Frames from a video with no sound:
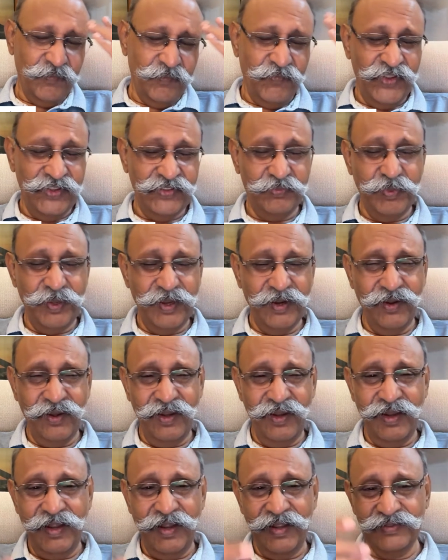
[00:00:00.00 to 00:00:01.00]
West
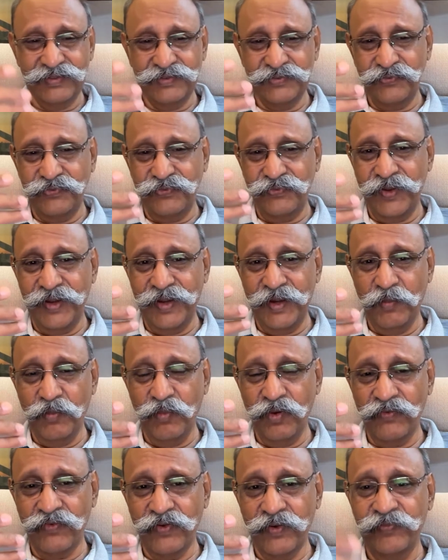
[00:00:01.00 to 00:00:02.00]
Bengal has feed
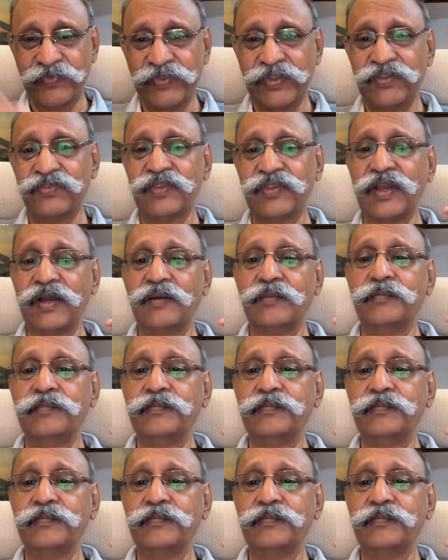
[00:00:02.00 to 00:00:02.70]
more from Tista.